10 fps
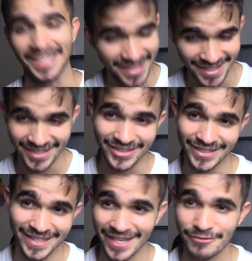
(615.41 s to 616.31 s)
you know,
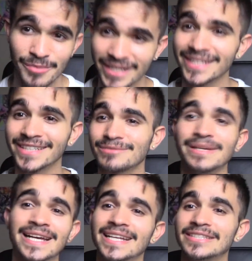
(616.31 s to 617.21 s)
they, everybody gets
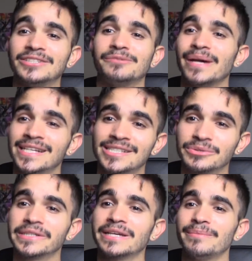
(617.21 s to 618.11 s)
mad. You know, the manager
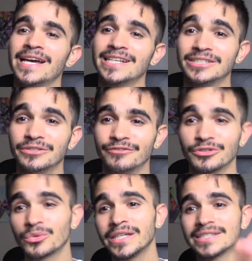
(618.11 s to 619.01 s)
will get mad at you if you're
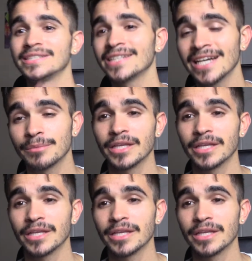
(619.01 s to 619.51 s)
wasting time.